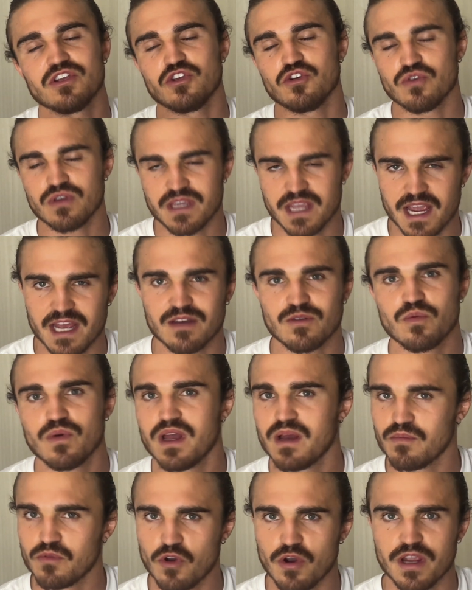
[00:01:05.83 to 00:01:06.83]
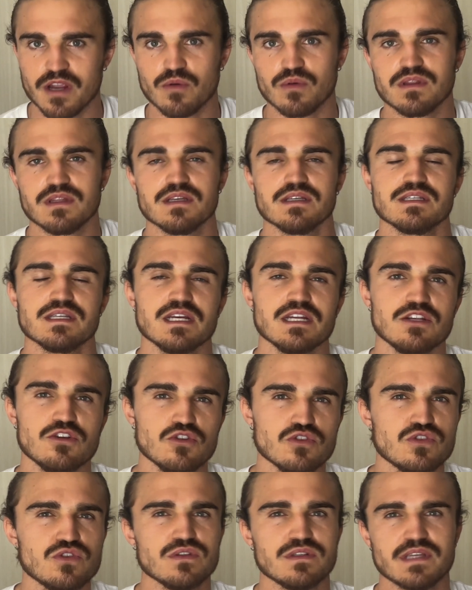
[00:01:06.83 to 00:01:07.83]
You get where I'm going with this. It
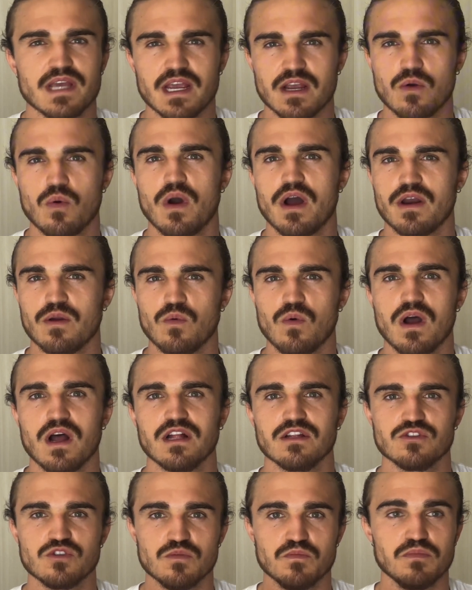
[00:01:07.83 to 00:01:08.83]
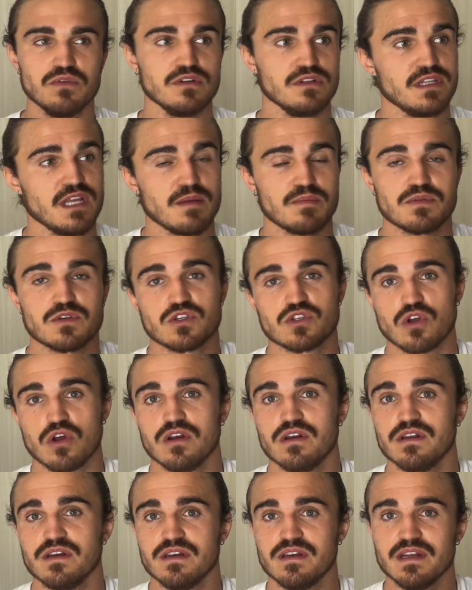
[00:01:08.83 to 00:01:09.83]
used to take quite a while to build up
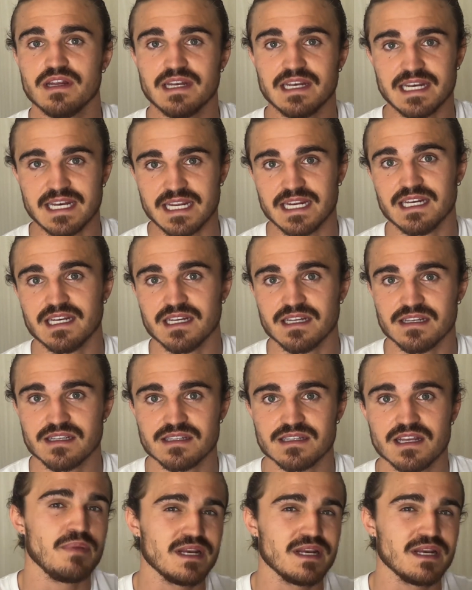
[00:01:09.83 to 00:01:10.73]
solid lead lists.